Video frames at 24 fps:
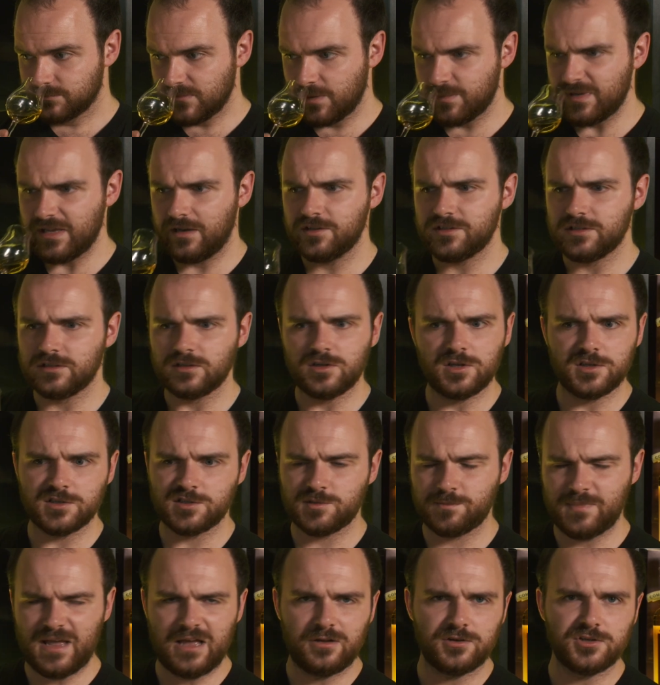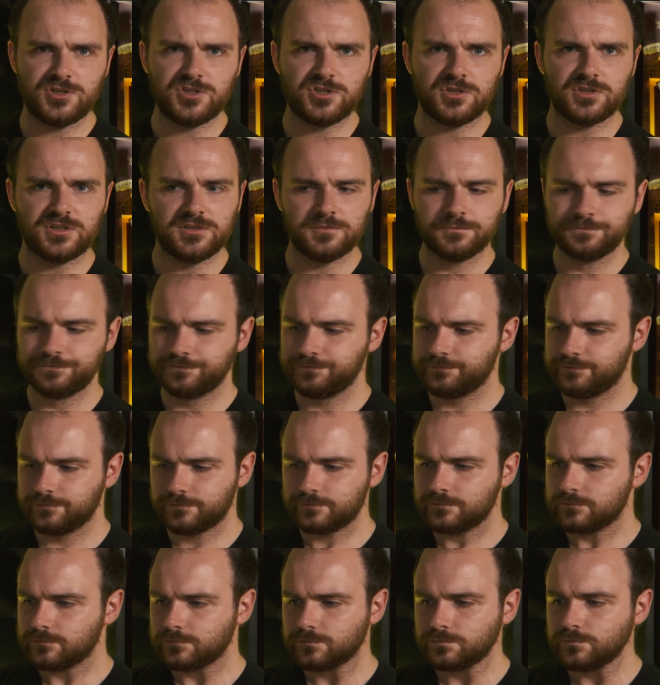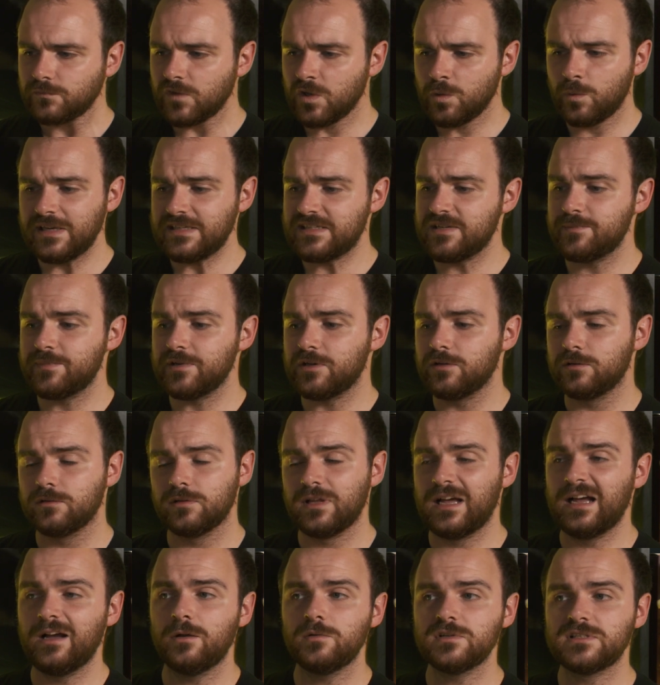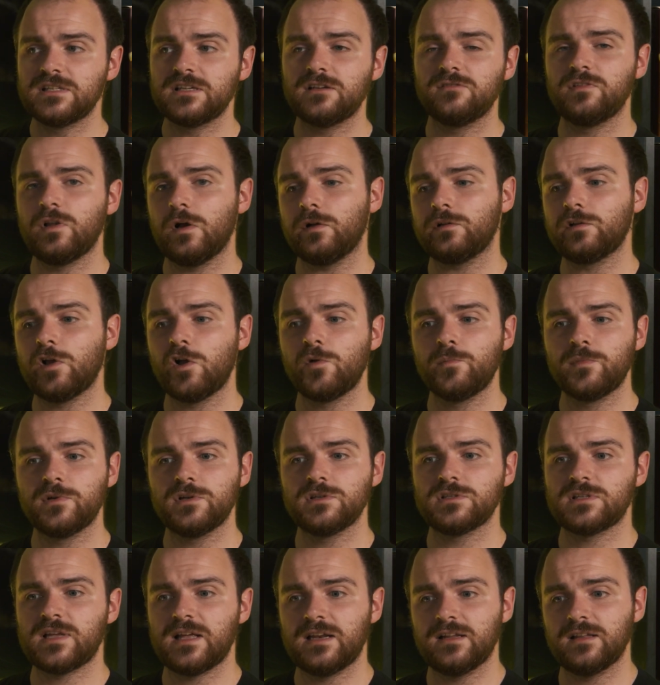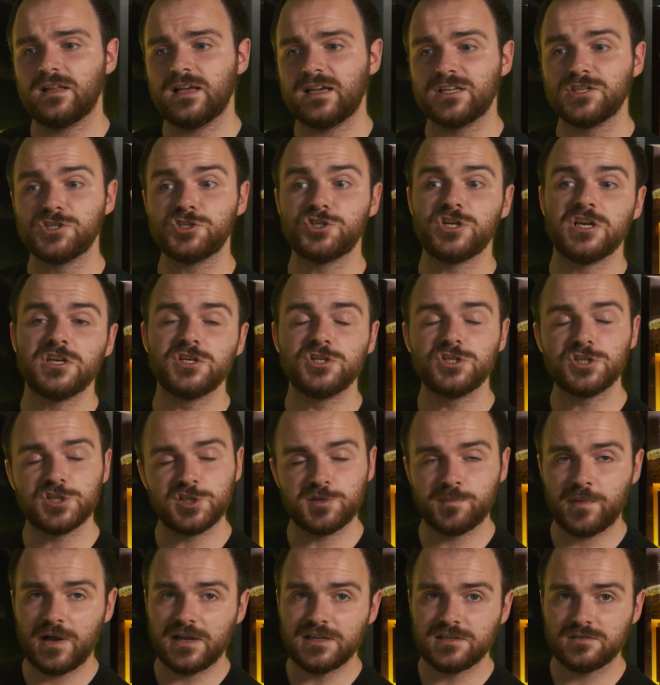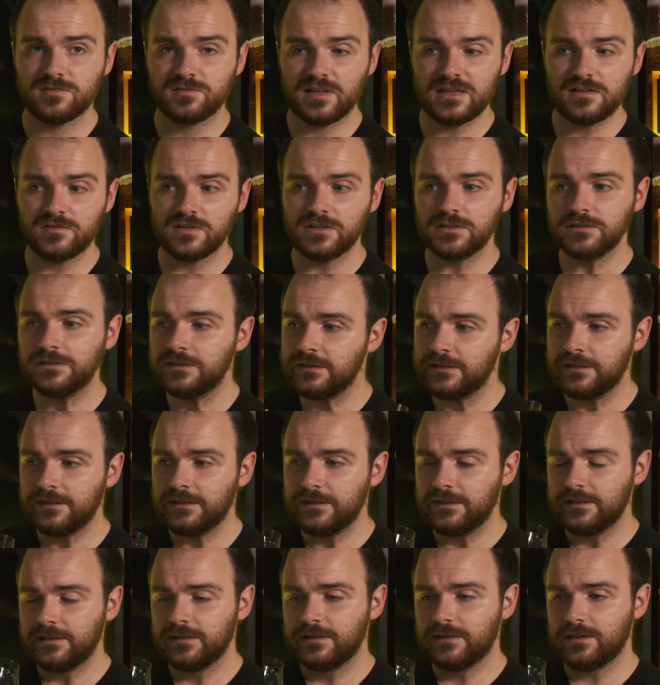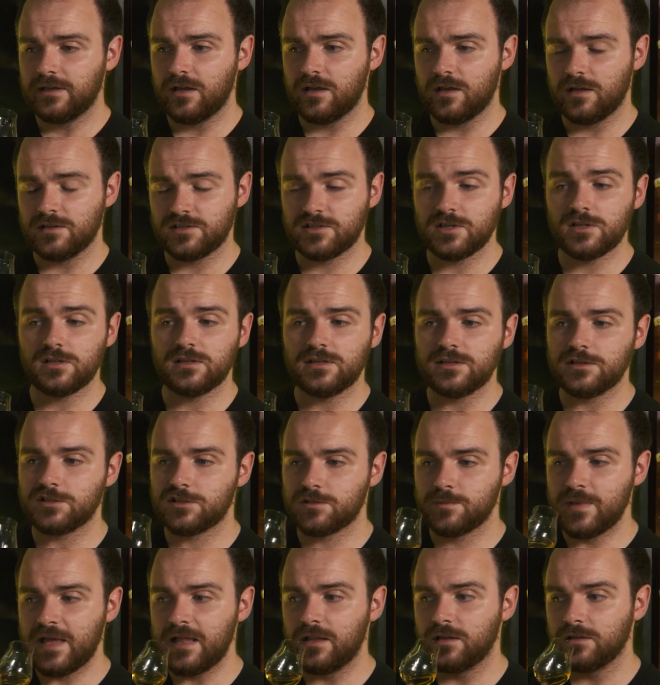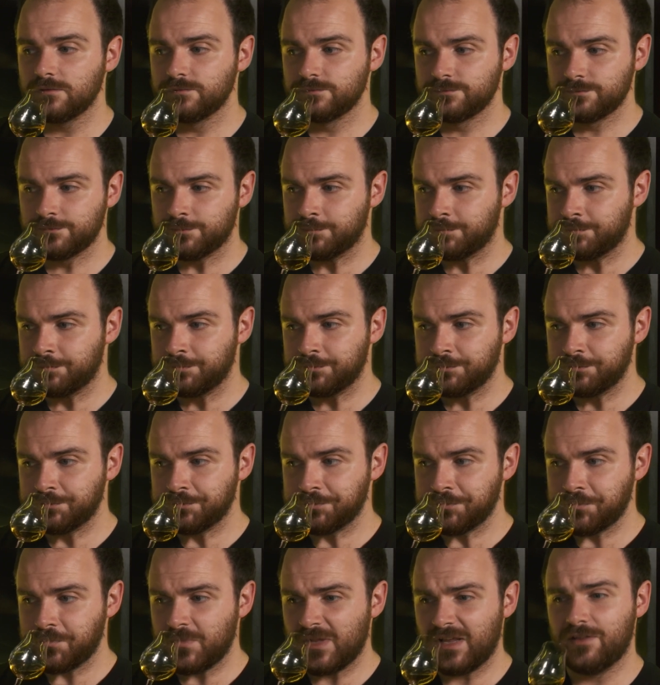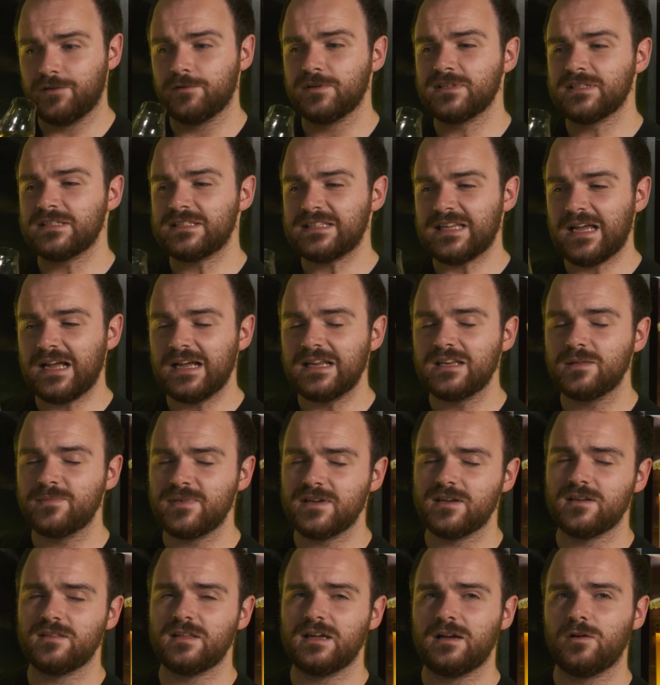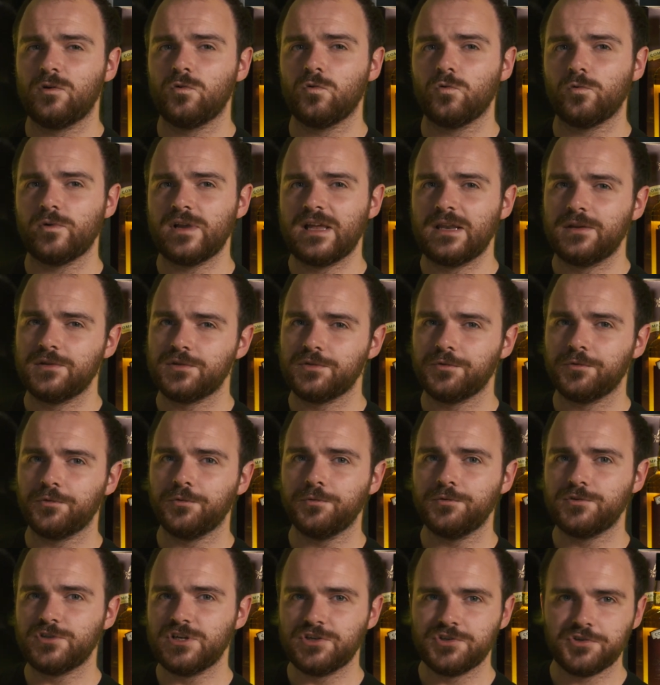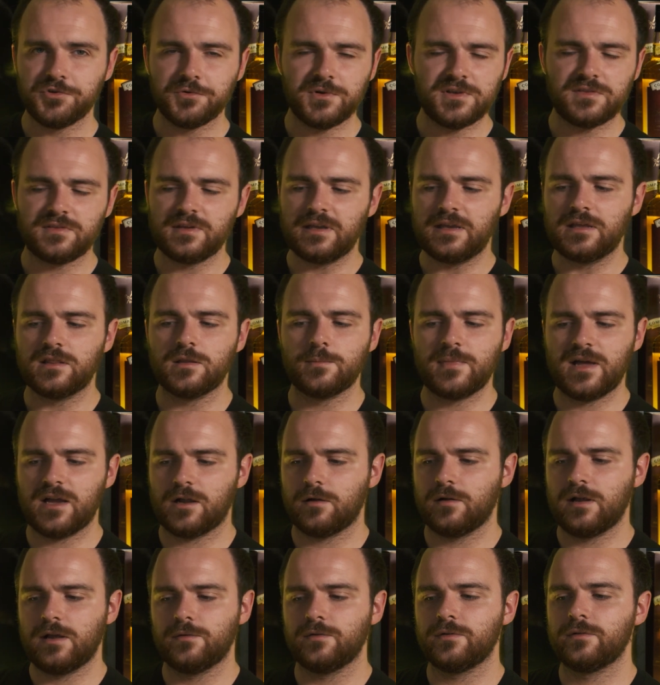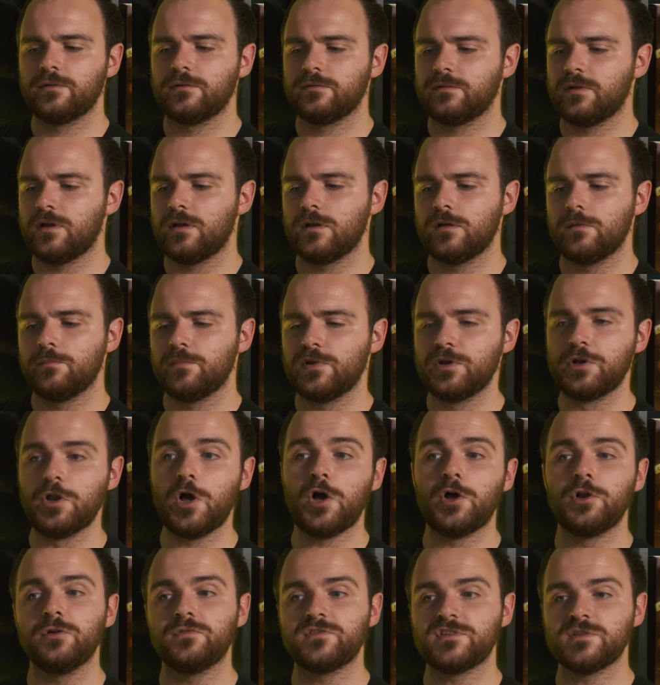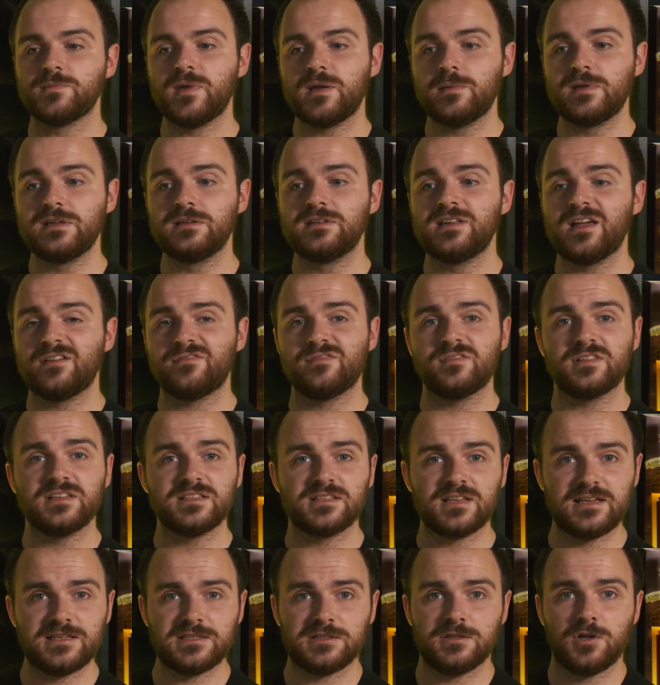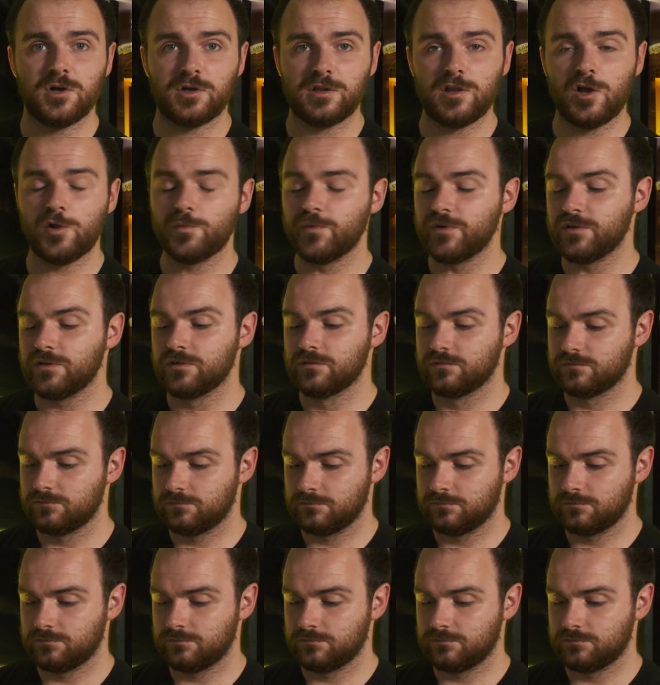But yeah, loads of nuts, powdered sugar. Quite typical. I always think of Loch Lomond as kind of like a ginger spice flavour. Uh, certainly a smell, and there is a tiny bit of that oriental gingery thing in the background, uh, but not enough to make me definitely say it's Loch Lomond.